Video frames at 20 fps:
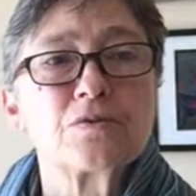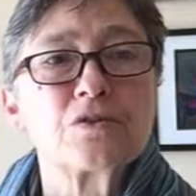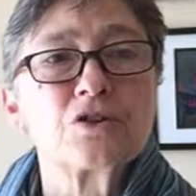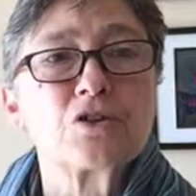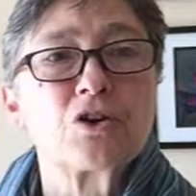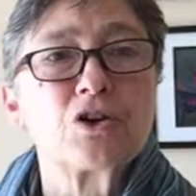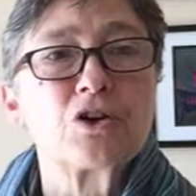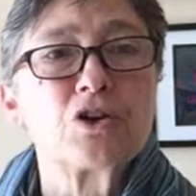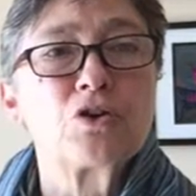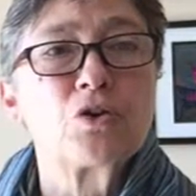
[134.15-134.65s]

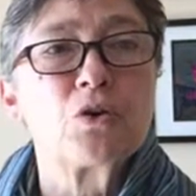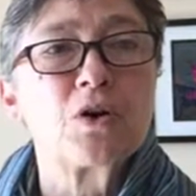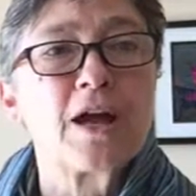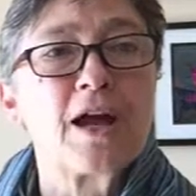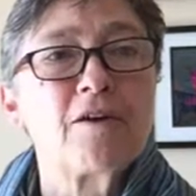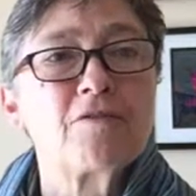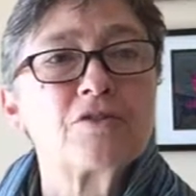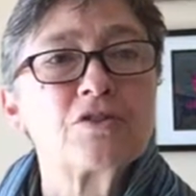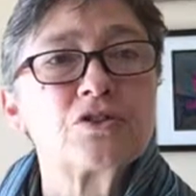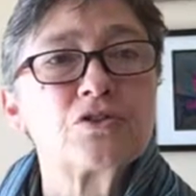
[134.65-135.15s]
So you don't
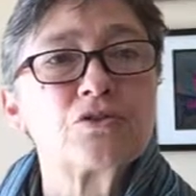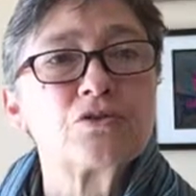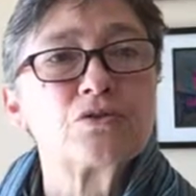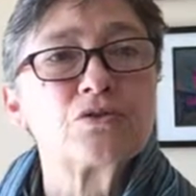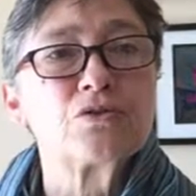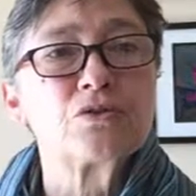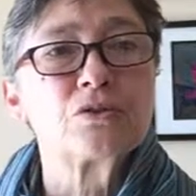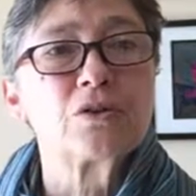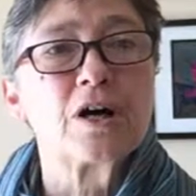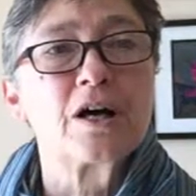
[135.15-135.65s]
have
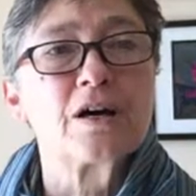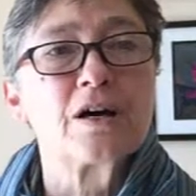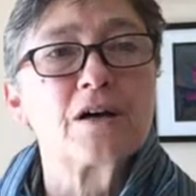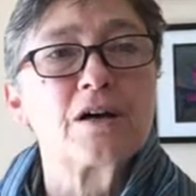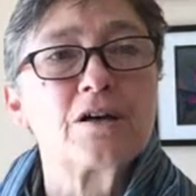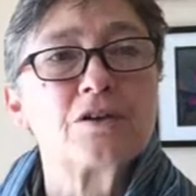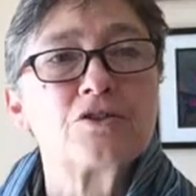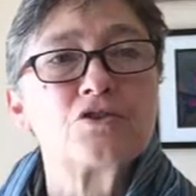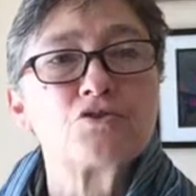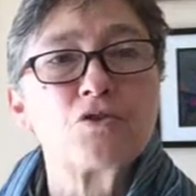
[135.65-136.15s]
to
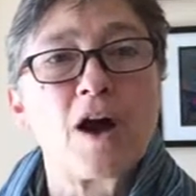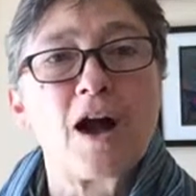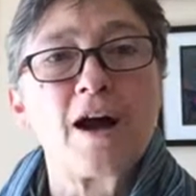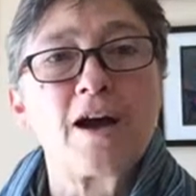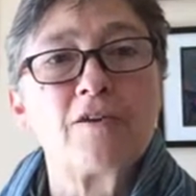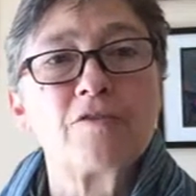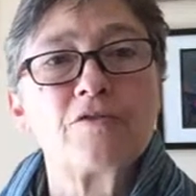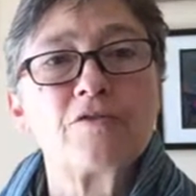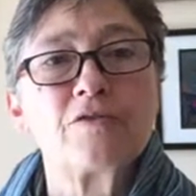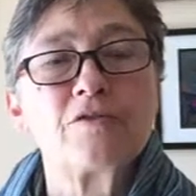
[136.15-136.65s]

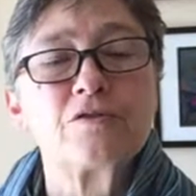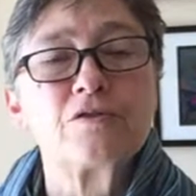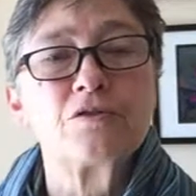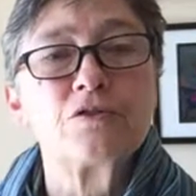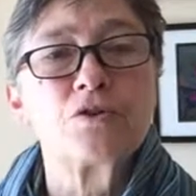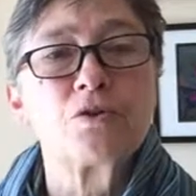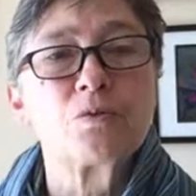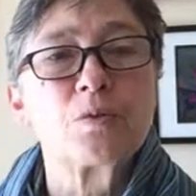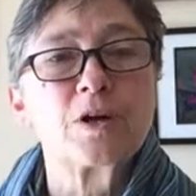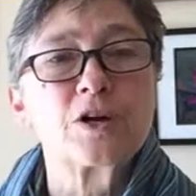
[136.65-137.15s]
drive
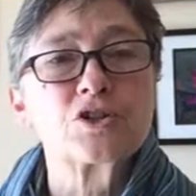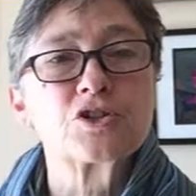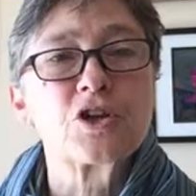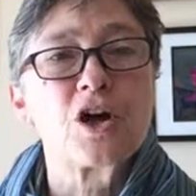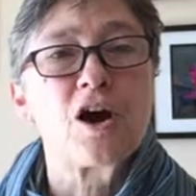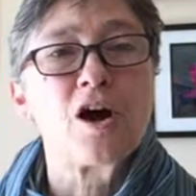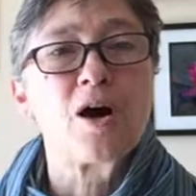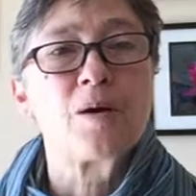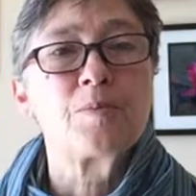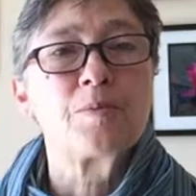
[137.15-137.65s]
to a
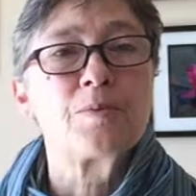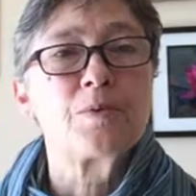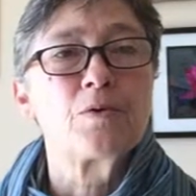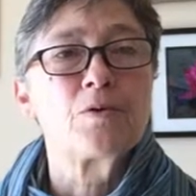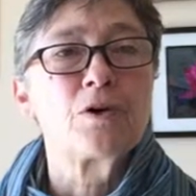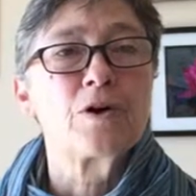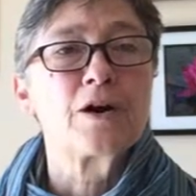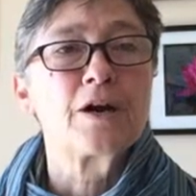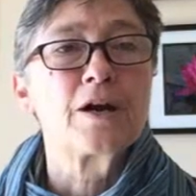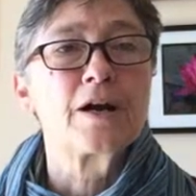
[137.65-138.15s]
workshop
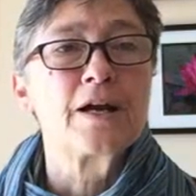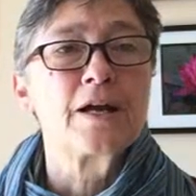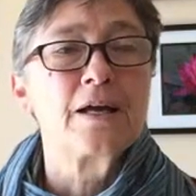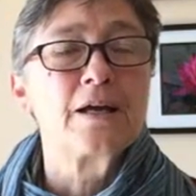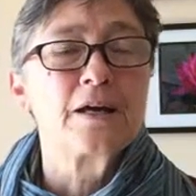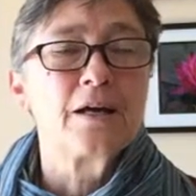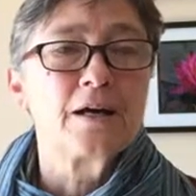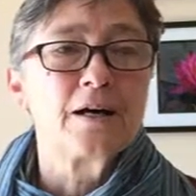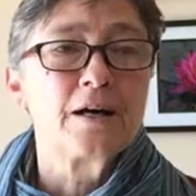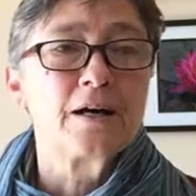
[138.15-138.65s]
or
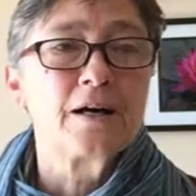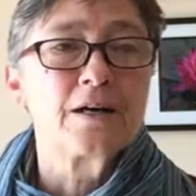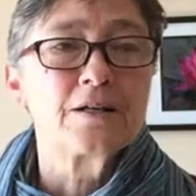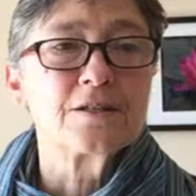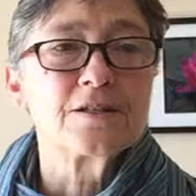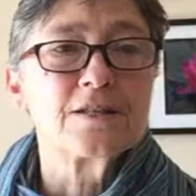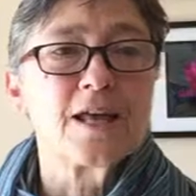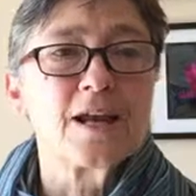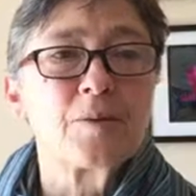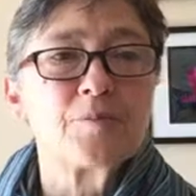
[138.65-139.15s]

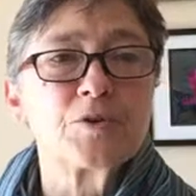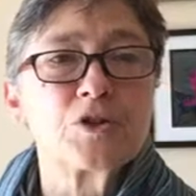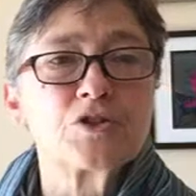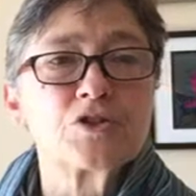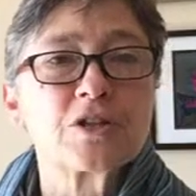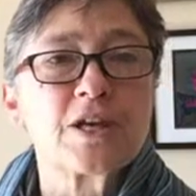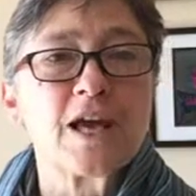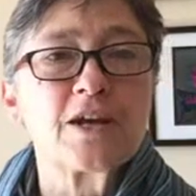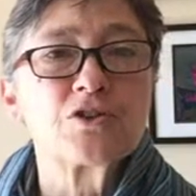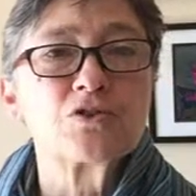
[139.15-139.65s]
set up your
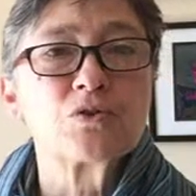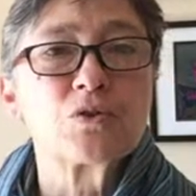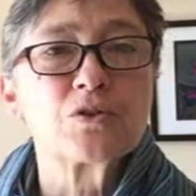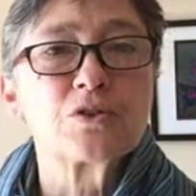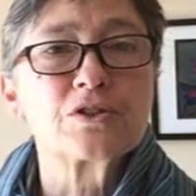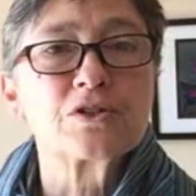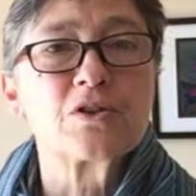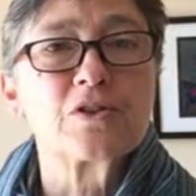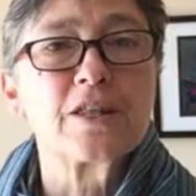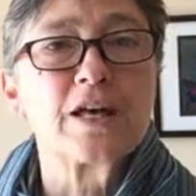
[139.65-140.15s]

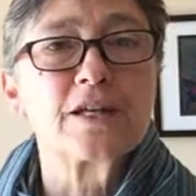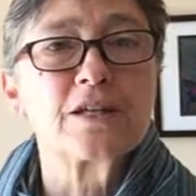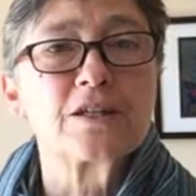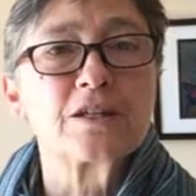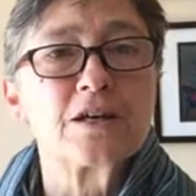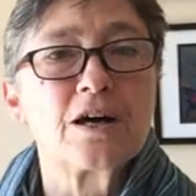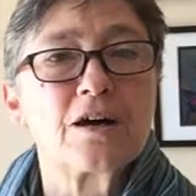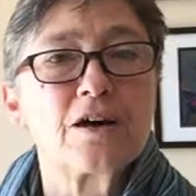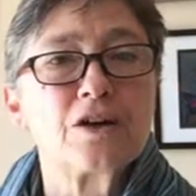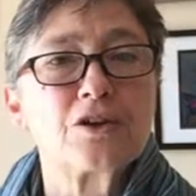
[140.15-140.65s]
schedule so
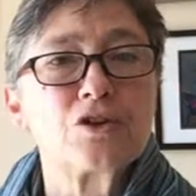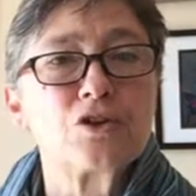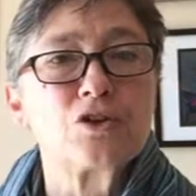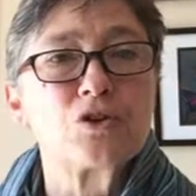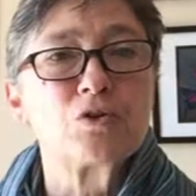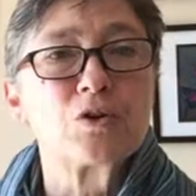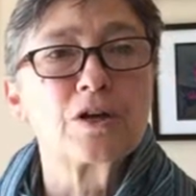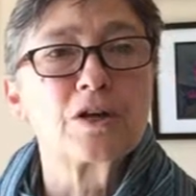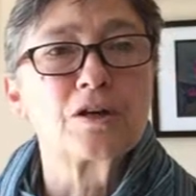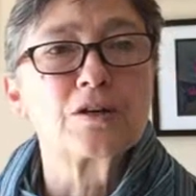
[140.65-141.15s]
that
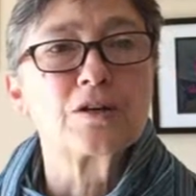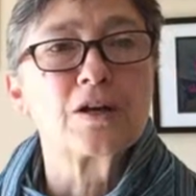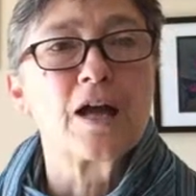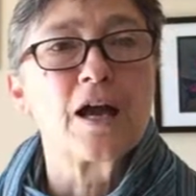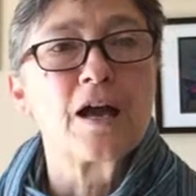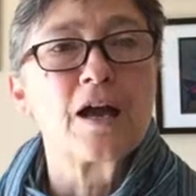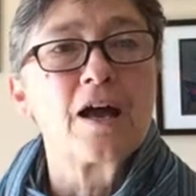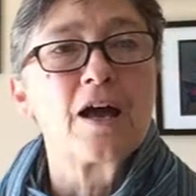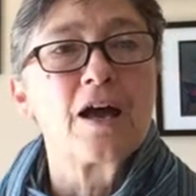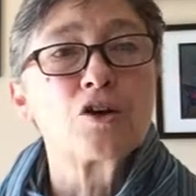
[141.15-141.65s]
you can
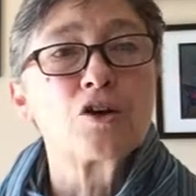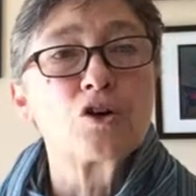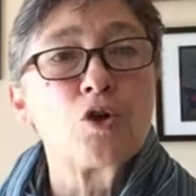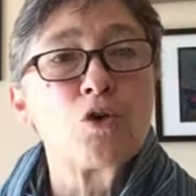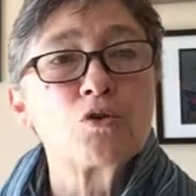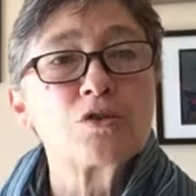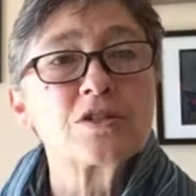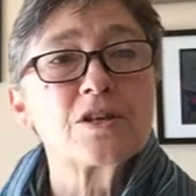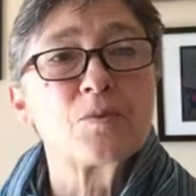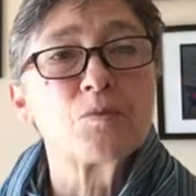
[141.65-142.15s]

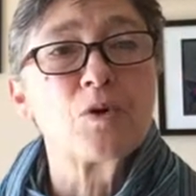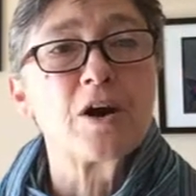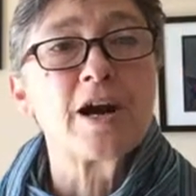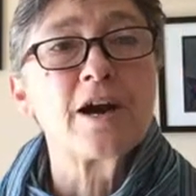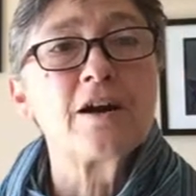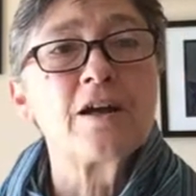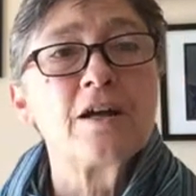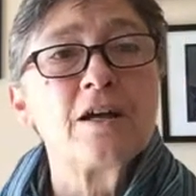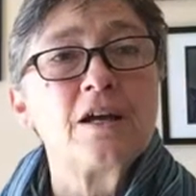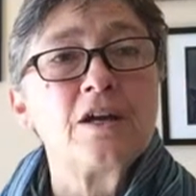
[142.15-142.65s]
go
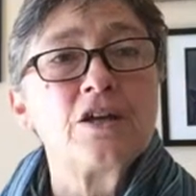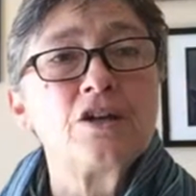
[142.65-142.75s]
somewhere.